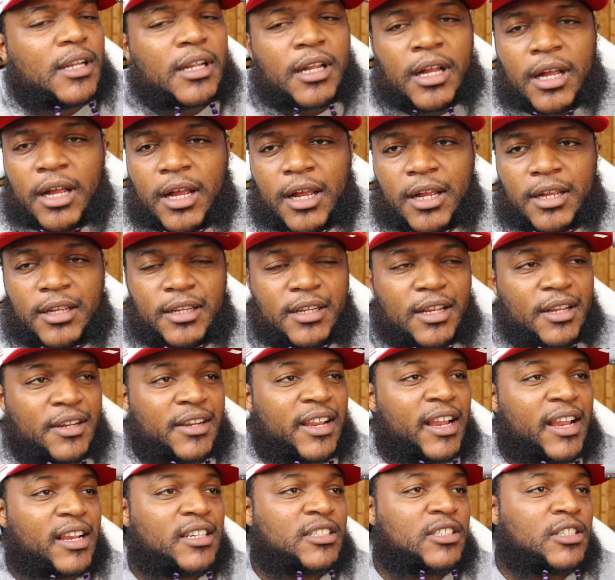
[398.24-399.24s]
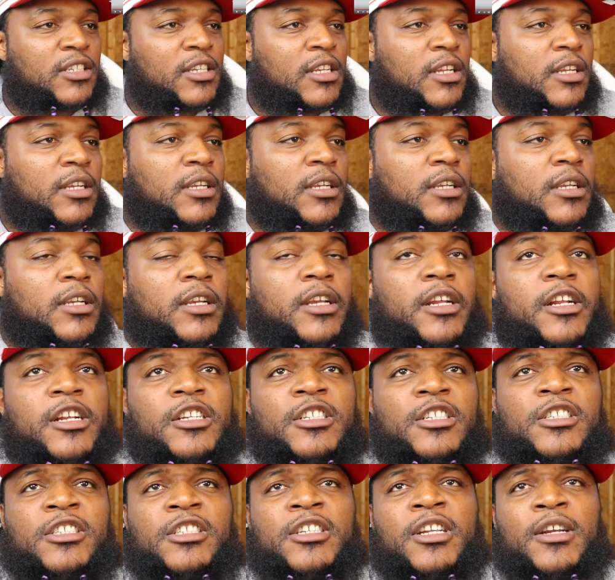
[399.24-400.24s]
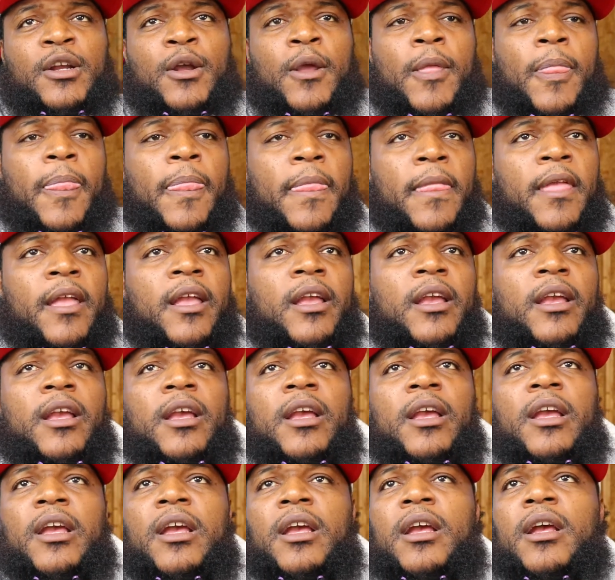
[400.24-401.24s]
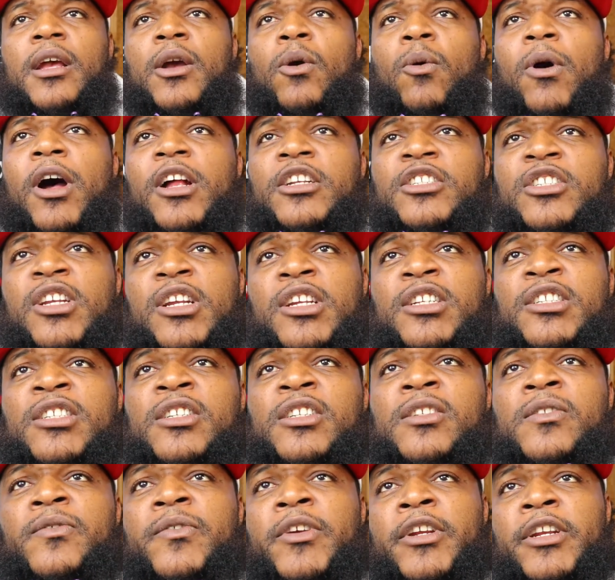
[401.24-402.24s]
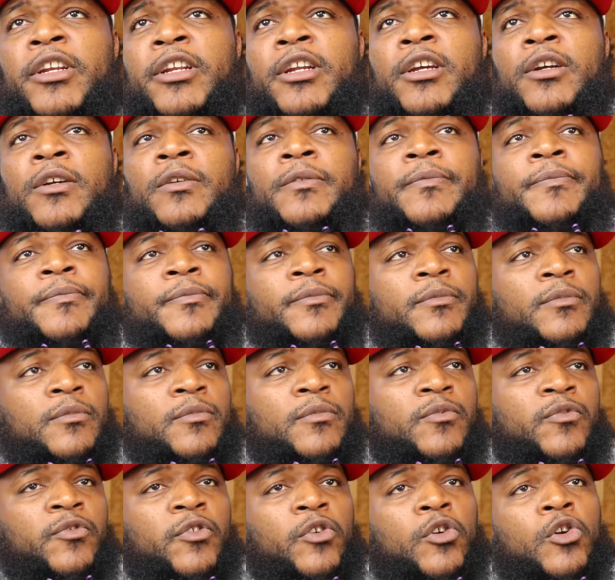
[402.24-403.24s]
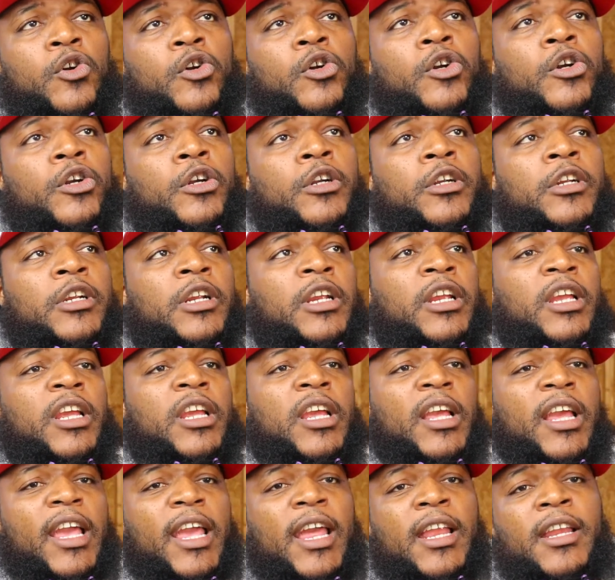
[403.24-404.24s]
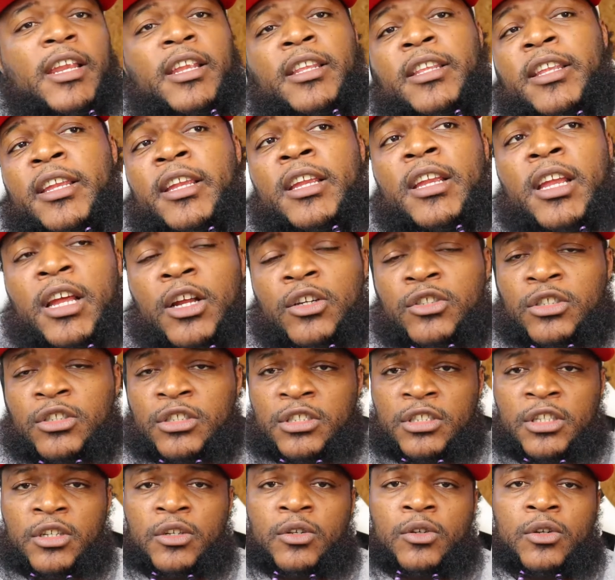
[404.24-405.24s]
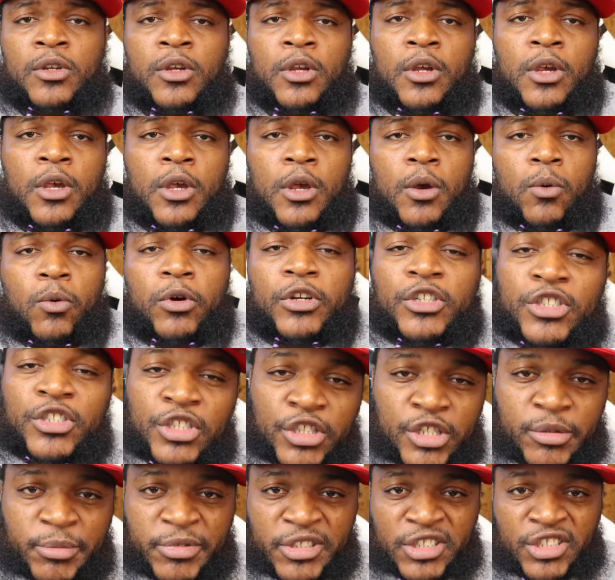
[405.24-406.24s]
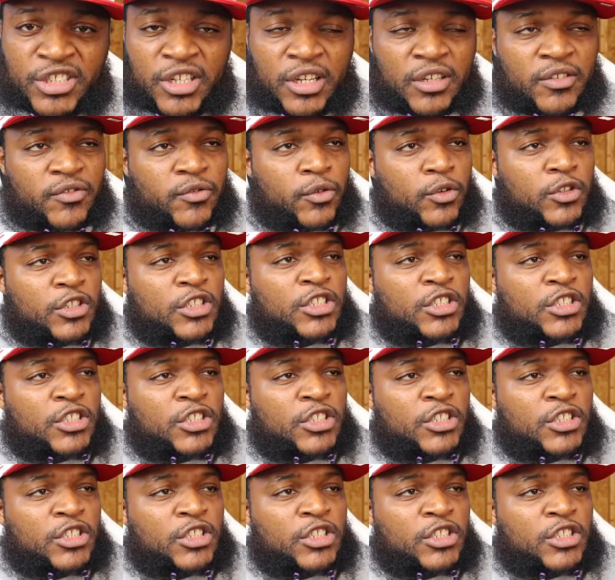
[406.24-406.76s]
Huh, okay, so look, here's the deal. Why judge this video for anything else than what it should be judged for?